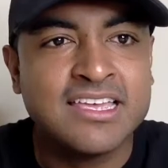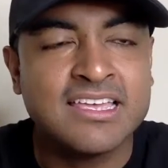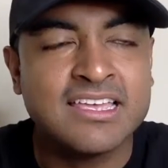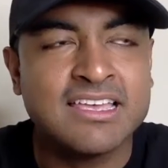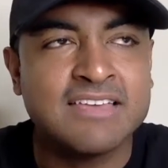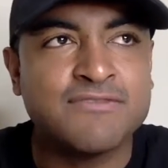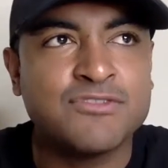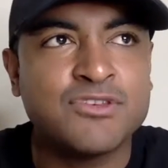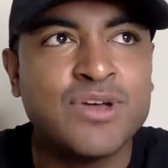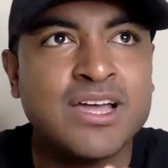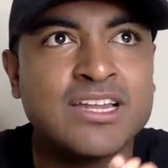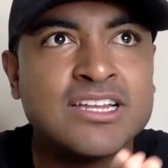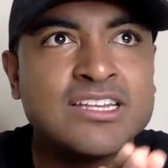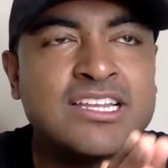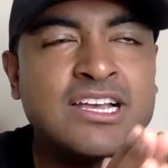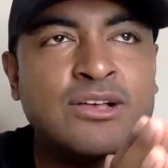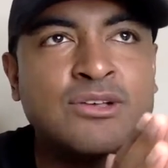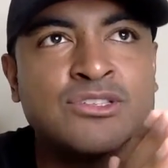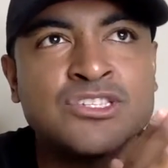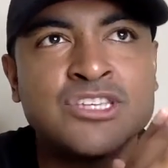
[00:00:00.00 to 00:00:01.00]
if you had to
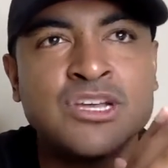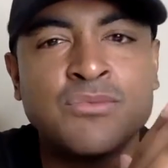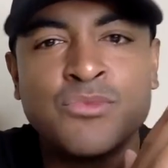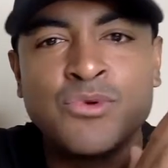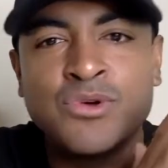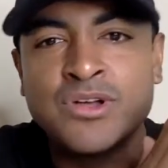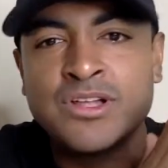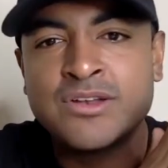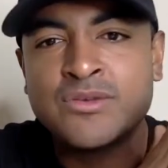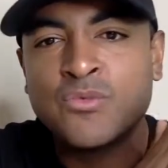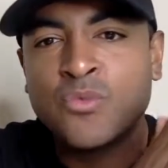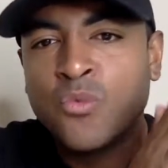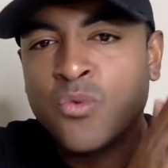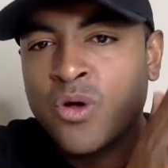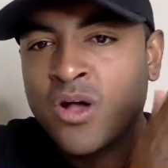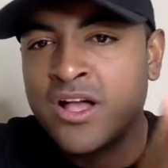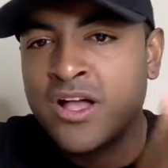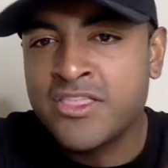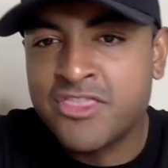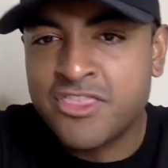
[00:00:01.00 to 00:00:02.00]
tell someone
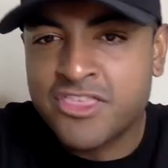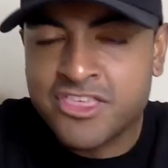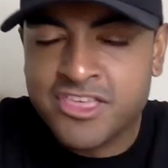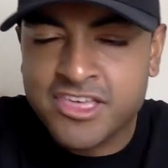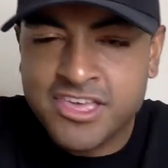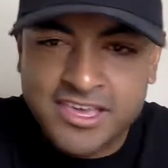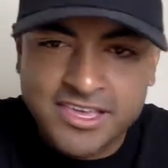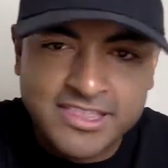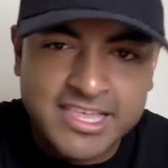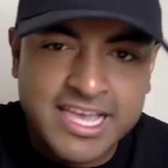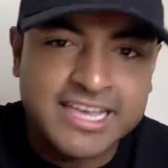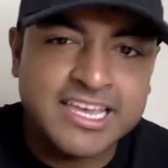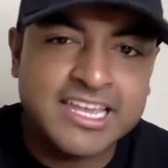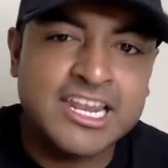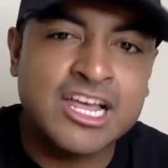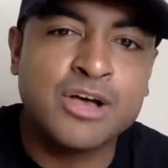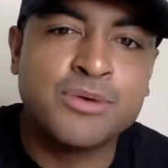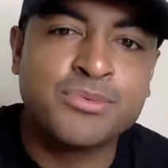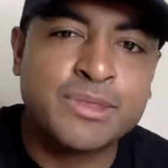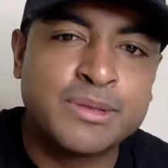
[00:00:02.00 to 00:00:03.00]
one thing that can
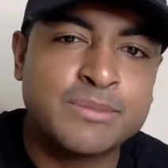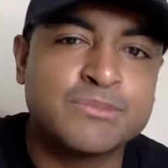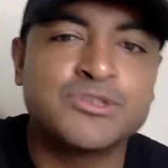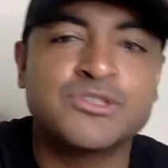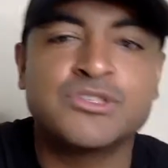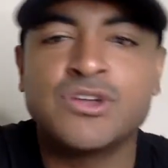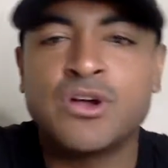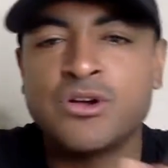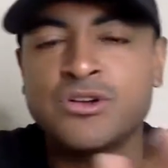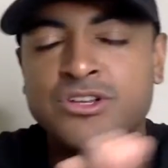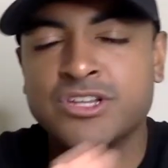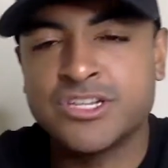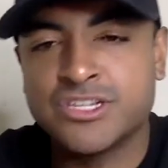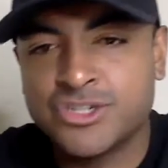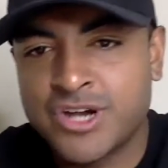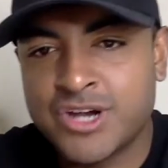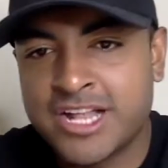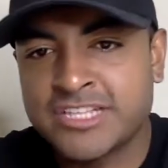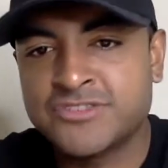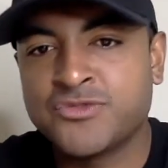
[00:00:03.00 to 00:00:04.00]
help them start to
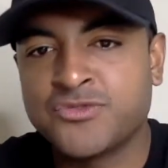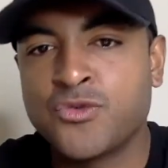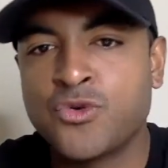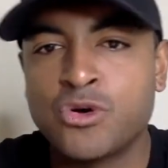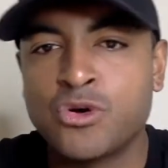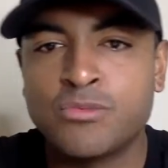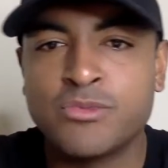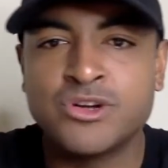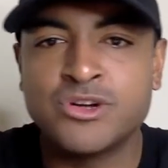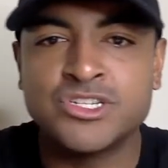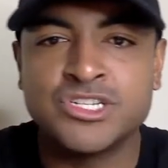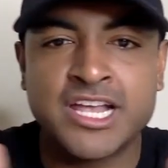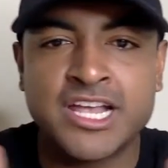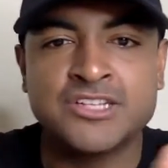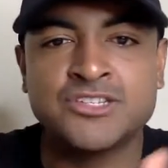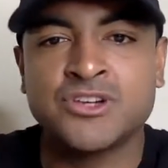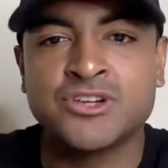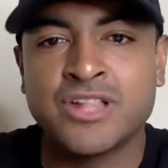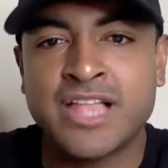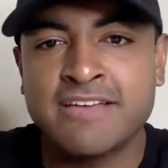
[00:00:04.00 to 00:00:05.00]
transform or
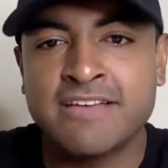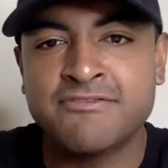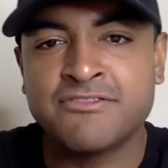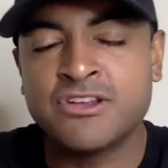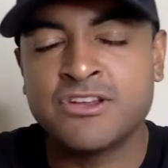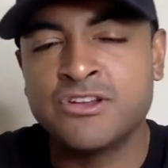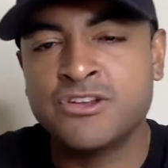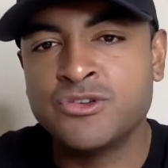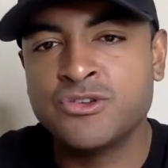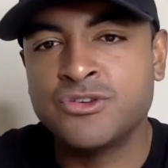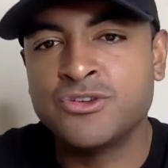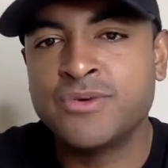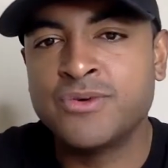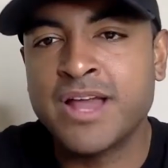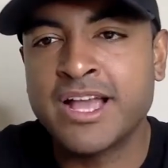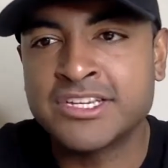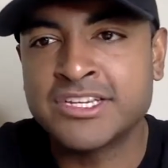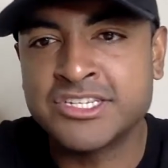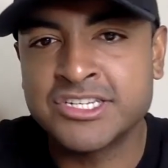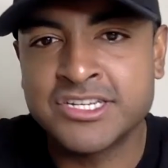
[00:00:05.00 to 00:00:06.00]
change their life in a new
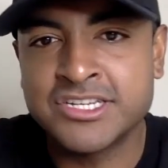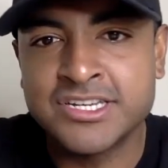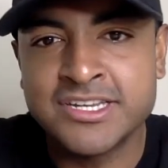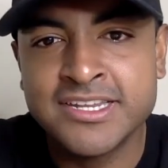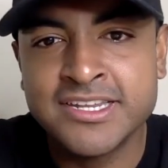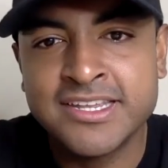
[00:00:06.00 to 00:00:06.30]
direction